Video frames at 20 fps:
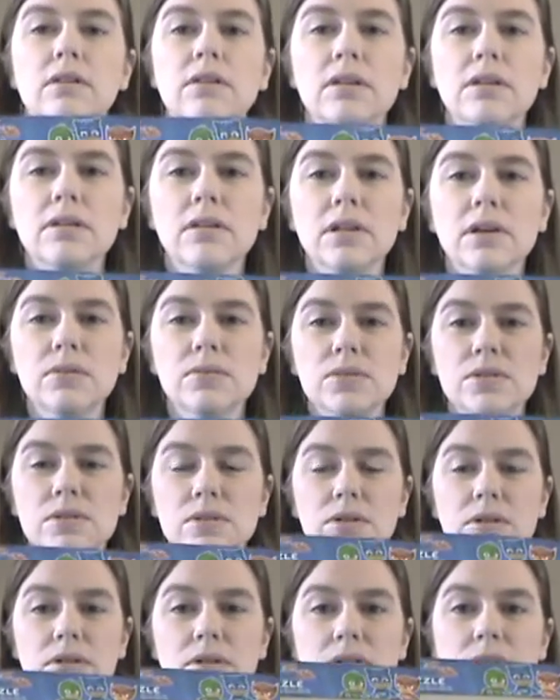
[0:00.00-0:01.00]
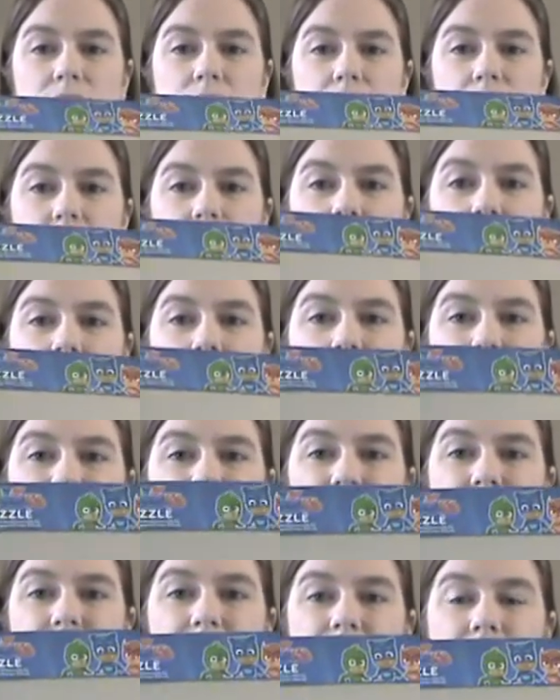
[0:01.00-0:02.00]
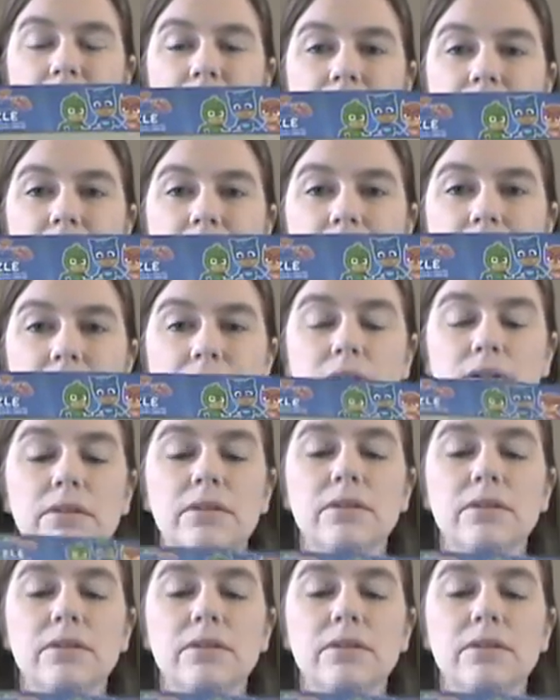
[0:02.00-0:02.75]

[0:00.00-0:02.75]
Closer, but still not right.